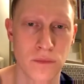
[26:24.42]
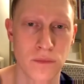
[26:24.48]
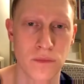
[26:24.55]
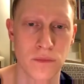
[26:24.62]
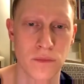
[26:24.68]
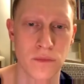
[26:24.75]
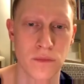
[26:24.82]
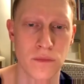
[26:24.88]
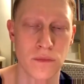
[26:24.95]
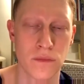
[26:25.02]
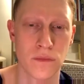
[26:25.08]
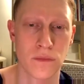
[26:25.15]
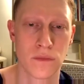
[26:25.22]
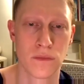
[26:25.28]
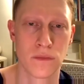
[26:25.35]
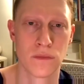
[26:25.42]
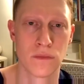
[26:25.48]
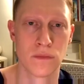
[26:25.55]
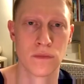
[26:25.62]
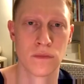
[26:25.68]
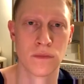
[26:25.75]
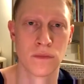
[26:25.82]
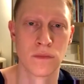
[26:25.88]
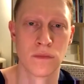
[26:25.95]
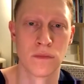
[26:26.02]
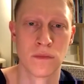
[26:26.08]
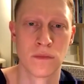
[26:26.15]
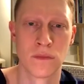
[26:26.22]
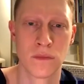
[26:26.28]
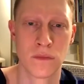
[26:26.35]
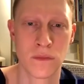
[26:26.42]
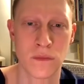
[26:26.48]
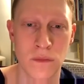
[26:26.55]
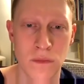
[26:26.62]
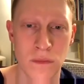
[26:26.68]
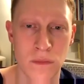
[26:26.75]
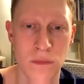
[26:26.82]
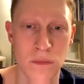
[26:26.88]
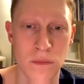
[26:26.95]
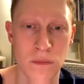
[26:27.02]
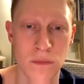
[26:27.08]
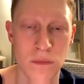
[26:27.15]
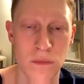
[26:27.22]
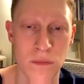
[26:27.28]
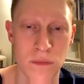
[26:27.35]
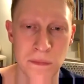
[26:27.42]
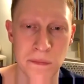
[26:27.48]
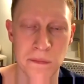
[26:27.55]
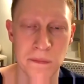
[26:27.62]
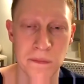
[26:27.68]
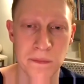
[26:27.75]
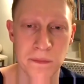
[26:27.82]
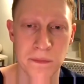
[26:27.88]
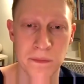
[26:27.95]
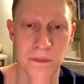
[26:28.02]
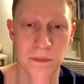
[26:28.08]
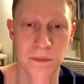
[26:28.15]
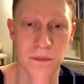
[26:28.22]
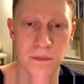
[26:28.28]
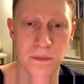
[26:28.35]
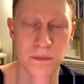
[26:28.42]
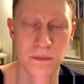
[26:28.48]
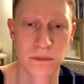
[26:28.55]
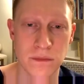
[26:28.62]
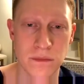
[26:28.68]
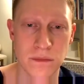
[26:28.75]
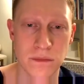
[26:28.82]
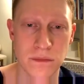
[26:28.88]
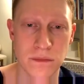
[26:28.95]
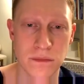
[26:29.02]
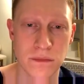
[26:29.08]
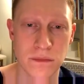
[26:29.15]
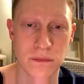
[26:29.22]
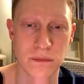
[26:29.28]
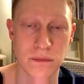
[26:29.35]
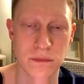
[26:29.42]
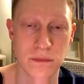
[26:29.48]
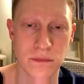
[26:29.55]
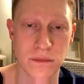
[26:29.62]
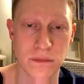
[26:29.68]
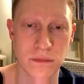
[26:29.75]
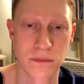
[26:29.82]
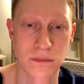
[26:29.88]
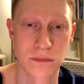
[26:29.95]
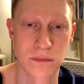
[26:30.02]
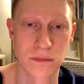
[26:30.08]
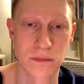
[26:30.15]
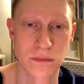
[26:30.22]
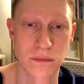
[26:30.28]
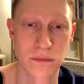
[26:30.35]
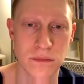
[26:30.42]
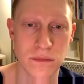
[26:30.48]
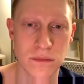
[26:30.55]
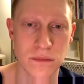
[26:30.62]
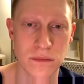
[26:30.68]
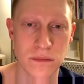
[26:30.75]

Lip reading: (not speaking)